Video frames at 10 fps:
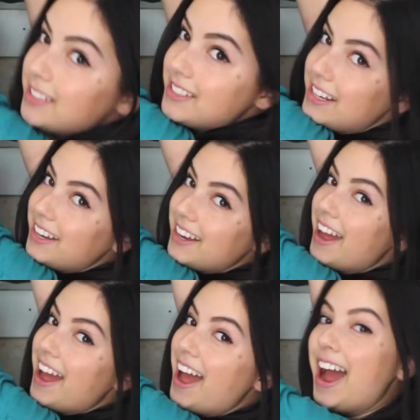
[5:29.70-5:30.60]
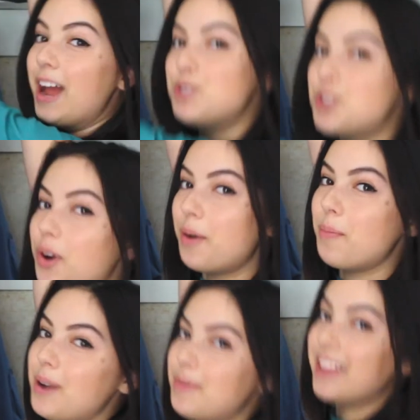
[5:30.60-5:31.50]
See, I'm short,
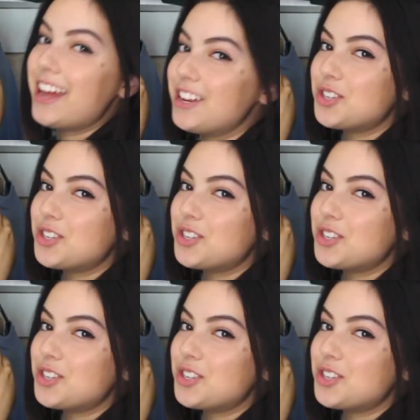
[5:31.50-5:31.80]
but I'm not that